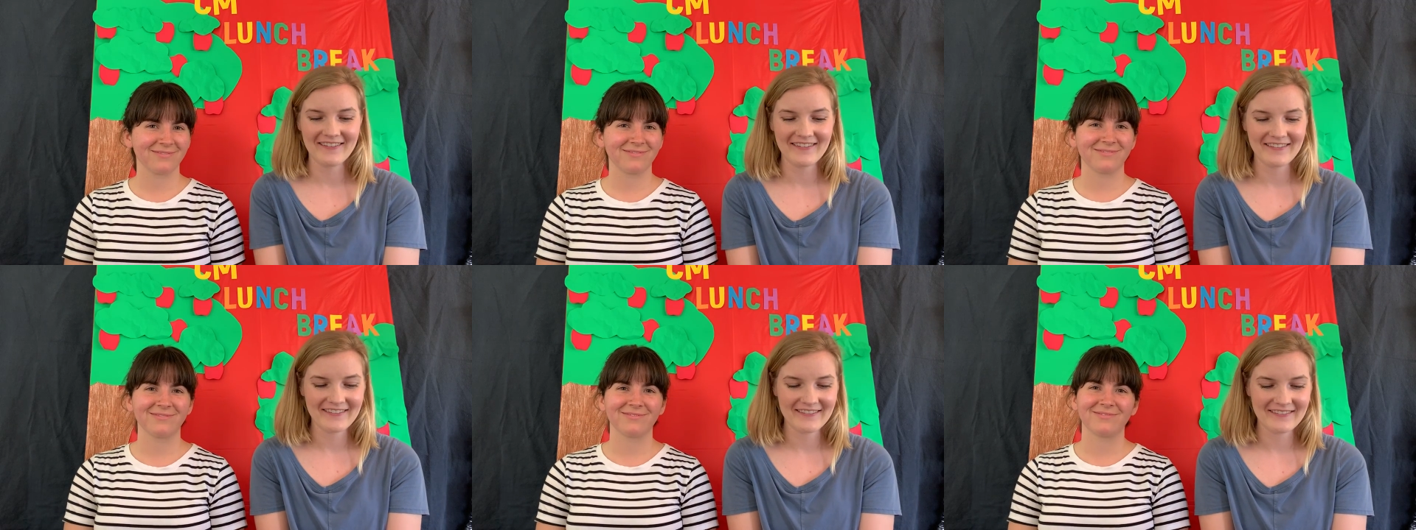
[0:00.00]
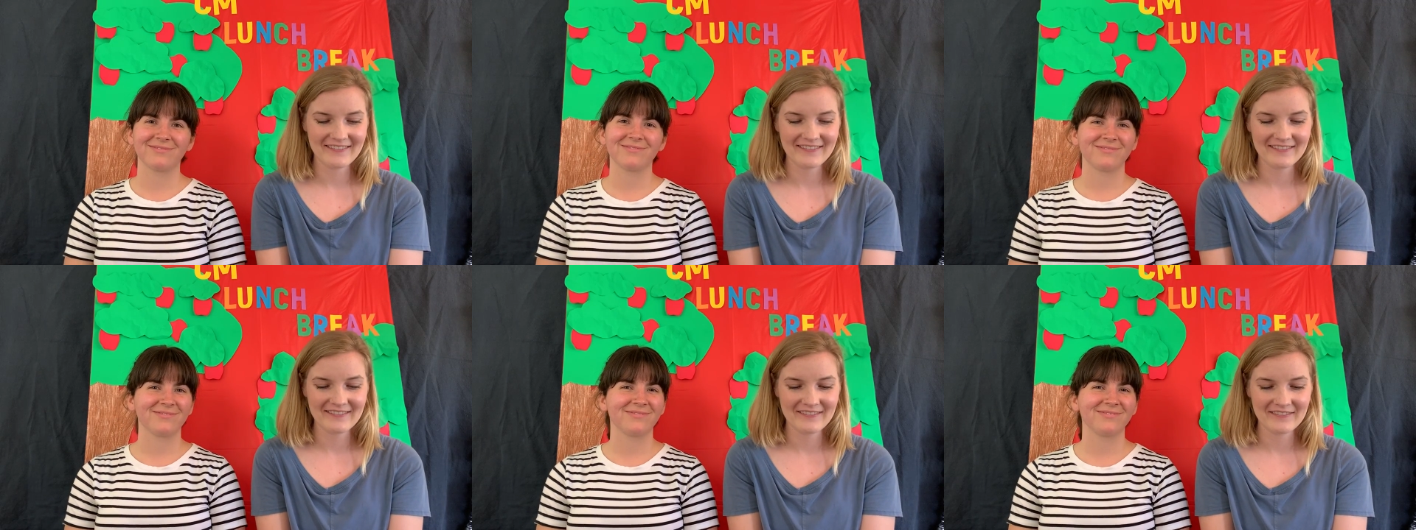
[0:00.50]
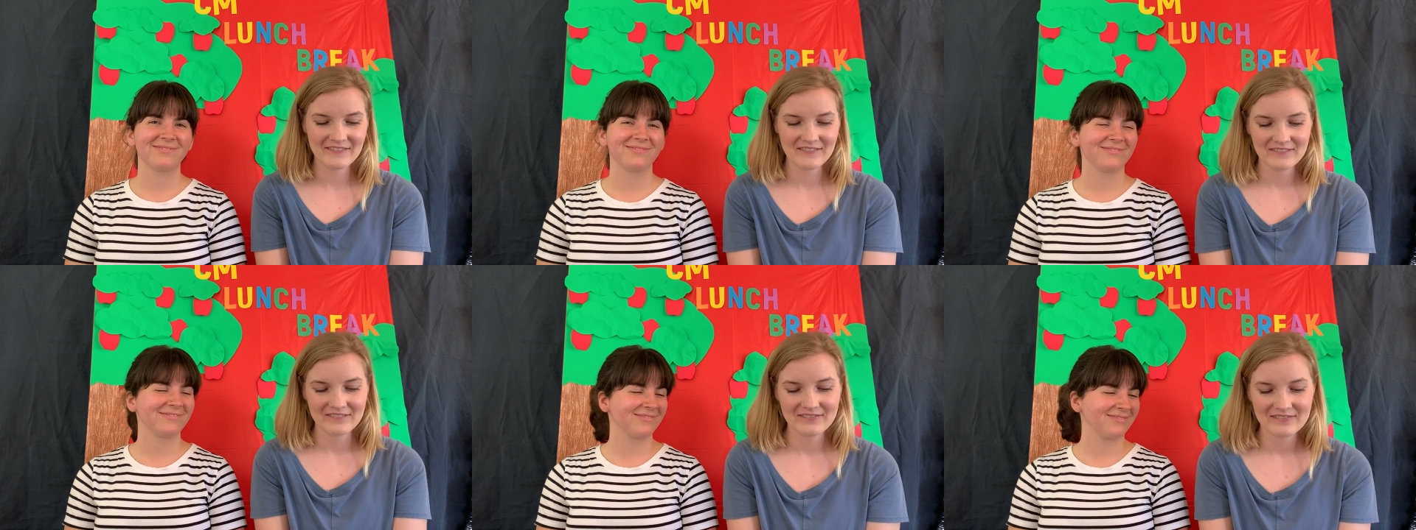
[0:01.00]

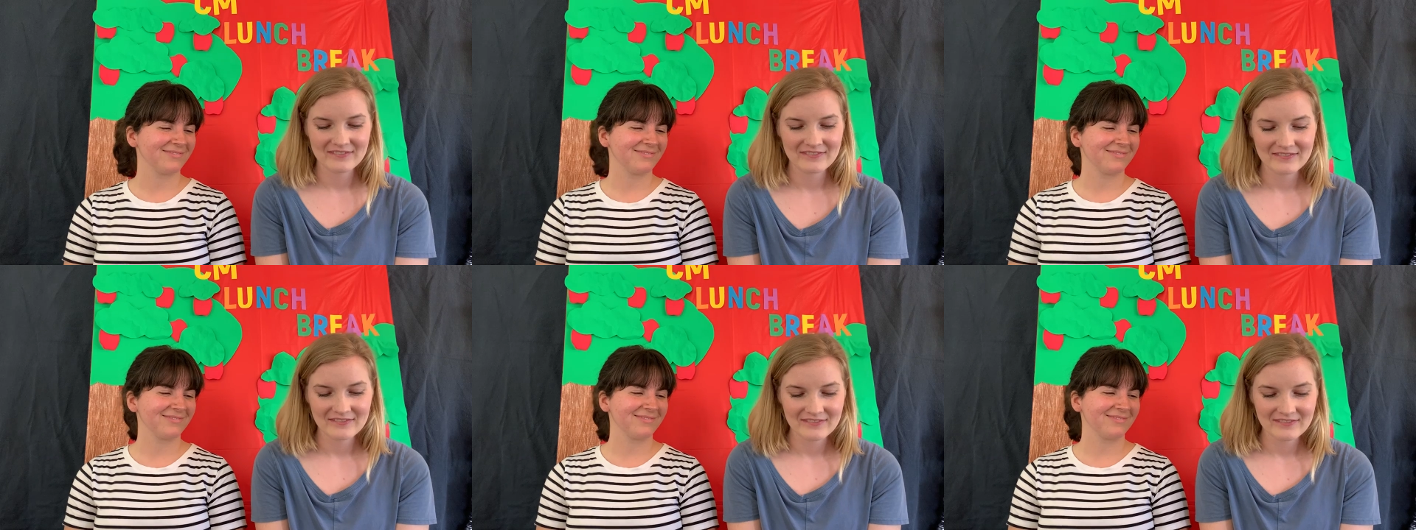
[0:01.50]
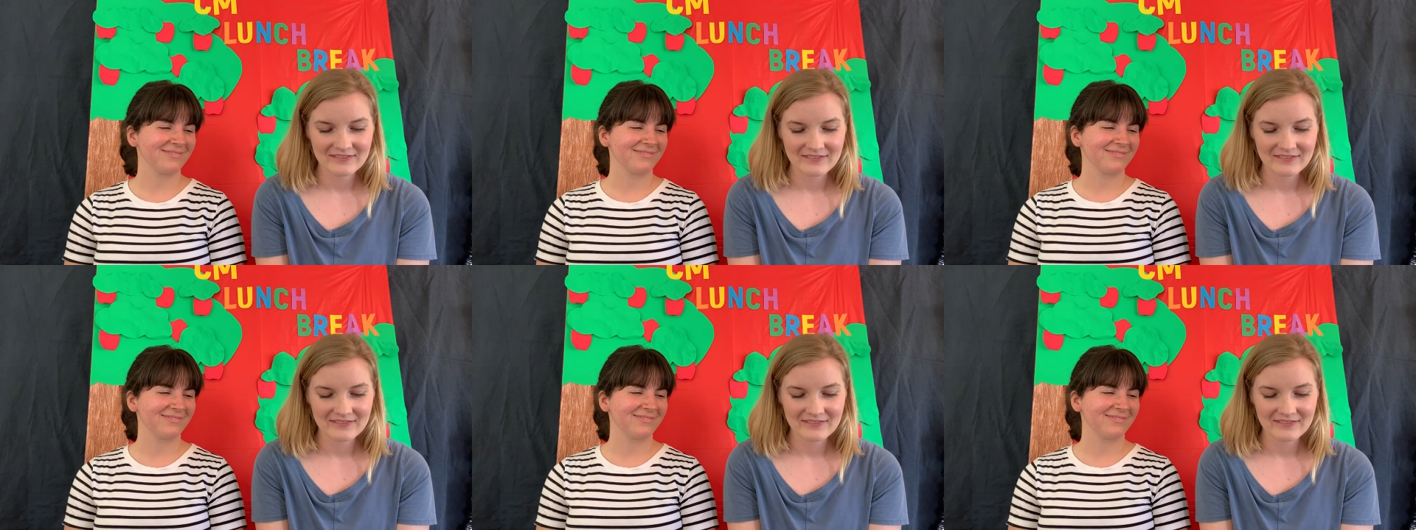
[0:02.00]
(no one is talking)